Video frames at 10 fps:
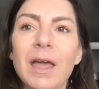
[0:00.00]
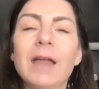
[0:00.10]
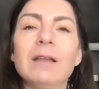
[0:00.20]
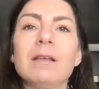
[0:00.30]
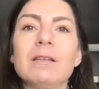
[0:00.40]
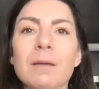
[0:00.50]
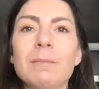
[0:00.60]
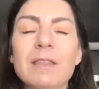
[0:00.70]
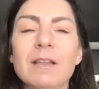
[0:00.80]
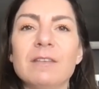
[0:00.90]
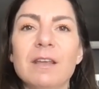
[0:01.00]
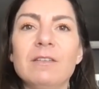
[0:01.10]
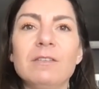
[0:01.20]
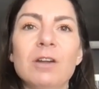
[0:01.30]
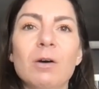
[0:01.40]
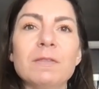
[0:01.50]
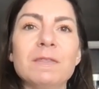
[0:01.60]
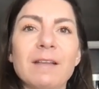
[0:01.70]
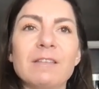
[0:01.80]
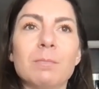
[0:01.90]
And somebody that says, you know
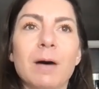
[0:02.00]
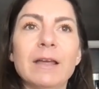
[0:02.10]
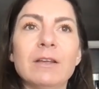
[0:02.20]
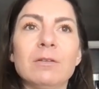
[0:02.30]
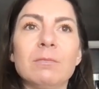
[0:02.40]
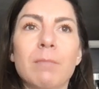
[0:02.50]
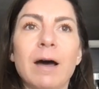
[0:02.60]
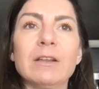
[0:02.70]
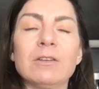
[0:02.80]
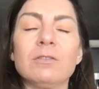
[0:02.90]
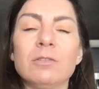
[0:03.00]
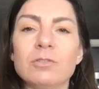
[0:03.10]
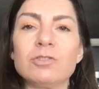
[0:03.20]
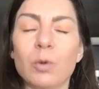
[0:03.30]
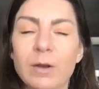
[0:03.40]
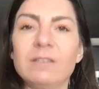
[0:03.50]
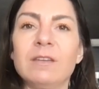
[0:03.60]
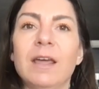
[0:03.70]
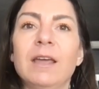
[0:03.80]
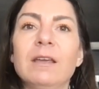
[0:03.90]
what, that's my my choice
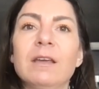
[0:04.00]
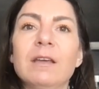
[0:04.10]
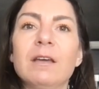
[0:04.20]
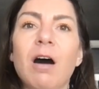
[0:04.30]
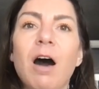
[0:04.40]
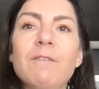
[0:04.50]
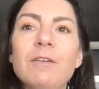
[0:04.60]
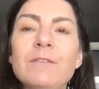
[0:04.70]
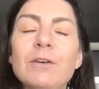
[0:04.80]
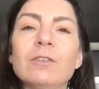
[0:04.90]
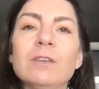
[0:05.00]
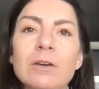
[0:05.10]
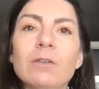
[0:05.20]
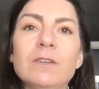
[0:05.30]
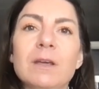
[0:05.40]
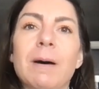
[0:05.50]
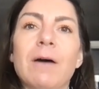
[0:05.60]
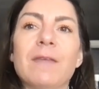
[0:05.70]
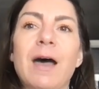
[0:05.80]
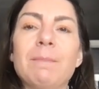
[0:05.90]
today often feels guilty
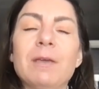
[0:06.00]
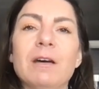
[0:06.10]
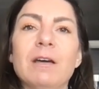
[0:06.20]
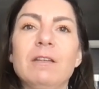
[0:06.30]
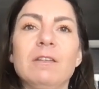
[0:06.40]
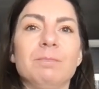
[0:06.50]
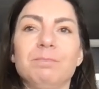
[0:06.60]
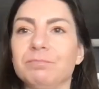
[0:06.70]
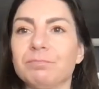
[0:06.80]
about that because